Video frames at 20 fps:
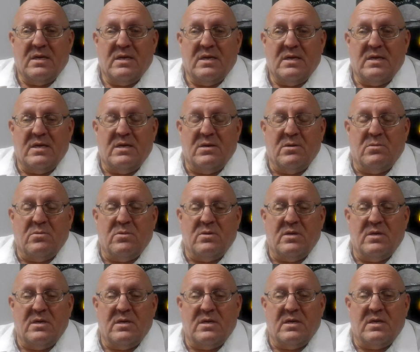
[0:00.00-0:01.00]
you know,
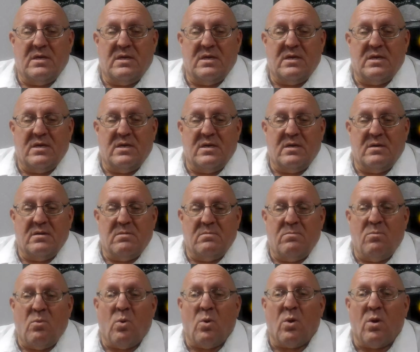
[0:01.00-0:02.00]

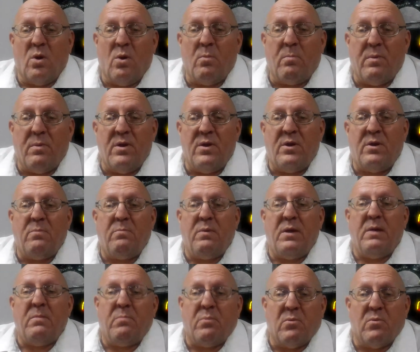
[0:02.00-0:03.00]
more open to
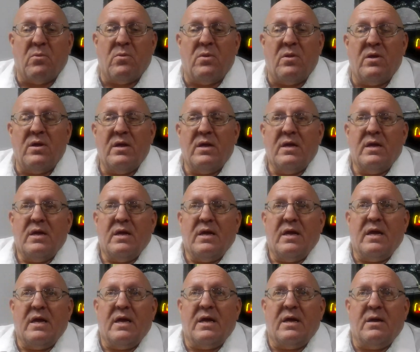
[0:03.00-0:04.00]
people,
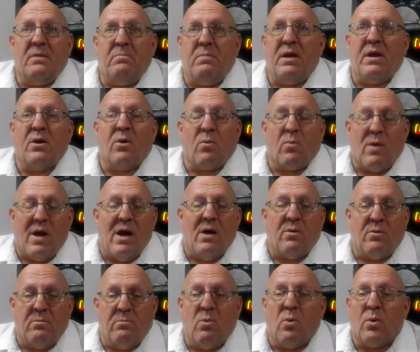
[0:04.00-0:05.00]
and being
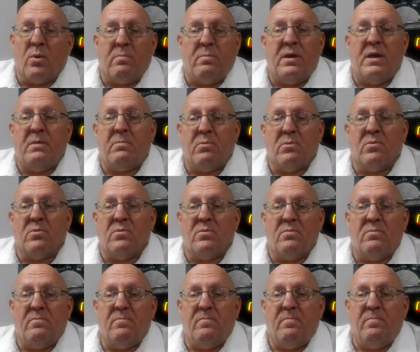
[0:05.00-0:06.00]
around more people,
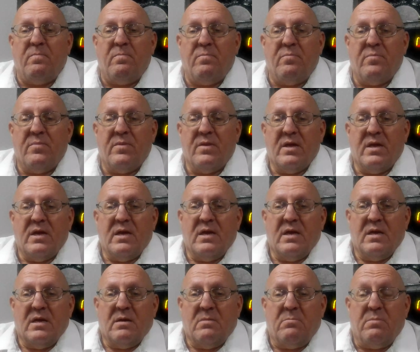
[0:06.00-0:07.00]

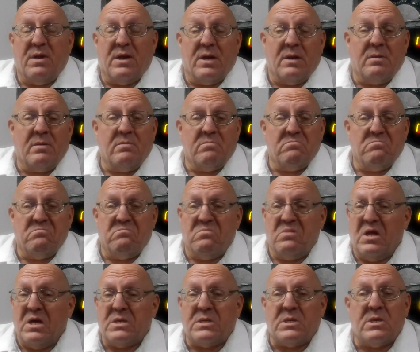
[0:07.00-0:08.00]
being
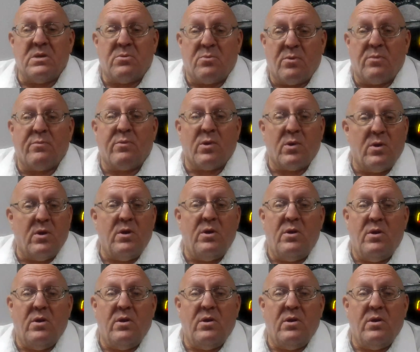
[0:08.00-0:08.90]
less introverted